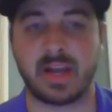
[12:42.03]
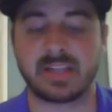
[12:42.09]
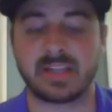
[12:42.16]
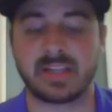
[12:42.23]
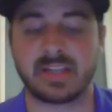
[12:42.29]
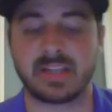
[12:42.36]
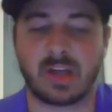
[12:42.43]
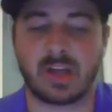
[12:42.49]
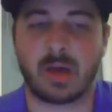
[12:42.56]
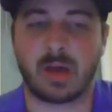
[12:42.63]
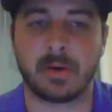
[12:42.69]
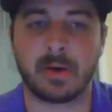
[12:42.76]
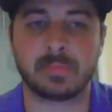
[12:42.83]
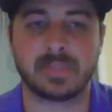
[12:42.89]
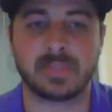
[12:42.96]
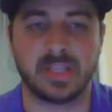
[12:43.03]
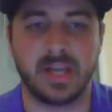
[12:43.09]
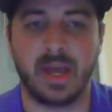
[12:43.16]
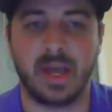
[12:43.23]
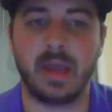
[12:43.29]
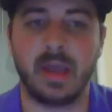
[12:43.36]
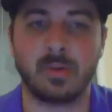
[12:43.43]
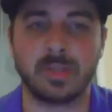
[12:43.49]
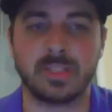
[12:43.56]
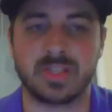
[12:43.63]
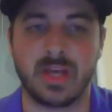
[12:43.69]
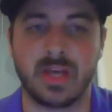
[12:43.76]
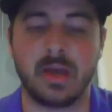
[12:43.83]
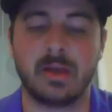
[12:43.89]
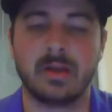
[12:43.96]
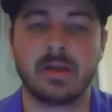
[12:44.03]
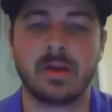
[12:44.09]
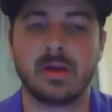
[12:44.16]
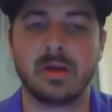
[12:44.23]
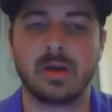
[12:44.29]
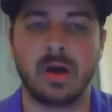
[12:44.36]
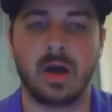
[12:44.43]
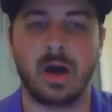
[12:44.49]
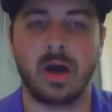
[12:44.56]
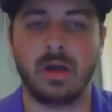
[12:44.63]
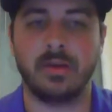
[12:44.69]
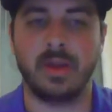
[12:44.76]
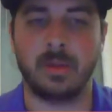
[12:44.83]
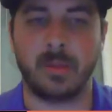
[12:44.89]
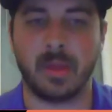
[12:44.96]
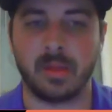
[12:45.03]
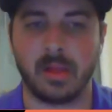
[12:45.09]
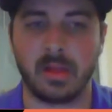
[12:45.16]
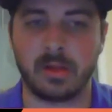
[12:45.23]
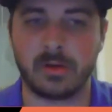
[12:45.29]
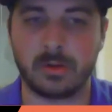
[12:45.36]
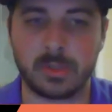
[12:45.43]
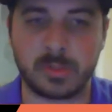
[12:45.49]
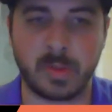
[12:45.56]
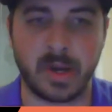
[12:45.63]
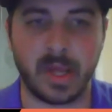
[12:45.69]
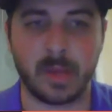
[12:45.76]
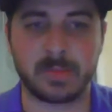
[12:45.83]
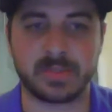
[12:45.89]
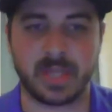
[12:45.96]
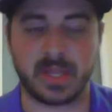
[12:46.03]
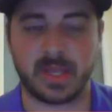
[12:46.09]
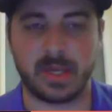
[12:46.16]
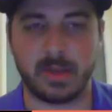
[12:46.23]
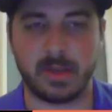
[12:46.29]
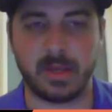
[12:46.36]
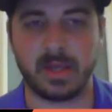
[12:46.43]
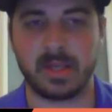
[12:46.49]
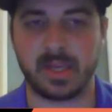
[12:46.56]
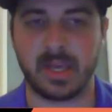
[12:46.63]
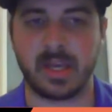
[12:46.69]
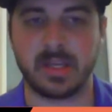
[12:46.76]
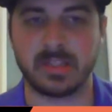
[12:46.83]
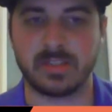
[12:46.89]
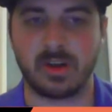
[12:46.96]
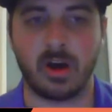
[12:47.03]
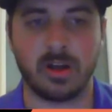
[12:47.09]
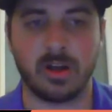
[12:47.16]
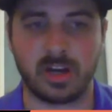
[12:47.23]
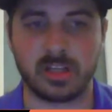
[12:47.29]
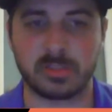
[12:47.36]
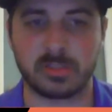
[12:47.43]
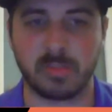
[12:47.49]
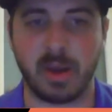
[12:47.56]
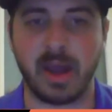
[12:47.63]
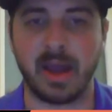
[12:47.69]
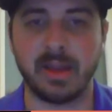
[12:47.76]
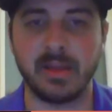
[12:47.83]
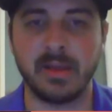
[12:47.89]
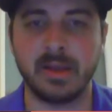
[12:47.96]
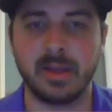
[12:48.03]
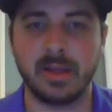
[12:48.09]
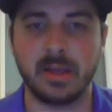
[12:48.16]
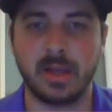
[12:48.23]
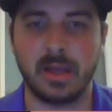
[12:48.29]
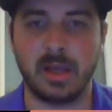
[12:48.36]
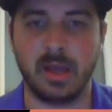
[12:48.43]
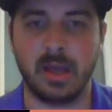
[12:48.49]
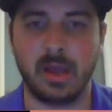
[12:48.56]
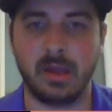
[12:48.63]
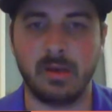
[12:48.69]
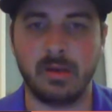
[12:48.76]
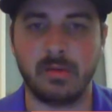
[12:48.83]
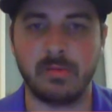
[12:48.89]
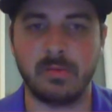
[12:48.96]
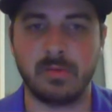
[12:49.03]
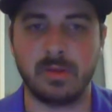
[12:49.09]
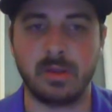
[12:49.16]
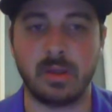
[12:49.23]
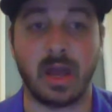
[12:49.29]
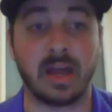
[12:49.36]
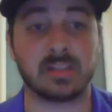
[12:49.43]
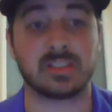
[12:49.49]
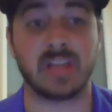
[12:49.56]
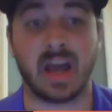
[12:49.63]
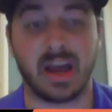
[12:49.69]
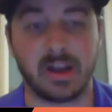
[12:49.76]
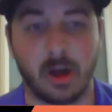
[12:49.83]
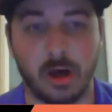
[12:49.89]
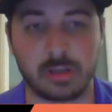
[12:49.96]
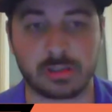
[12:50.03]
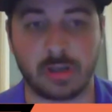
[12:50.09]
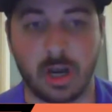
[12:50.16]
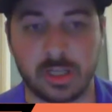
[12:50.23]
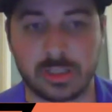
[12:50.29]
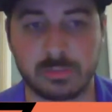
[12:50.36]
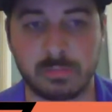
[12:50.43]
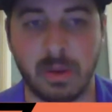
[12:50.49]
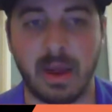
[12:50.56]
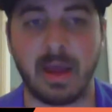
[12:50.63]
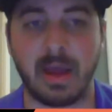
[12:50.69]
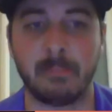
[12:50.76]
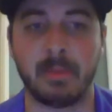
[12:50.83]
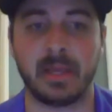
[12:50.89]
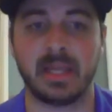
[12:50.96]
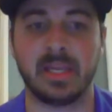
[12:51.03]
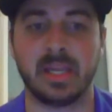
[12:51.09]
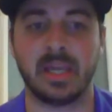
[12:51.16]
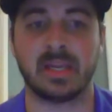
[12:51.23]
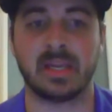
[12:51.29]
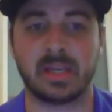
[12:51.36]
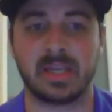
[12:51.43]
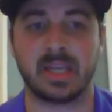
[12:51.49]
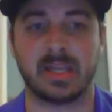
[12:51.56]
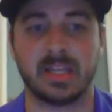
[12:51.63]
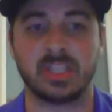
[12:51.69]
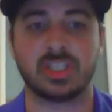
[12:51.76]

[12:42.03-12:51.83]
I saw pop up today was that Damian Lillard was pretty upset that he didn't get his All-Star spot. And not All-Star spot, but he didn't get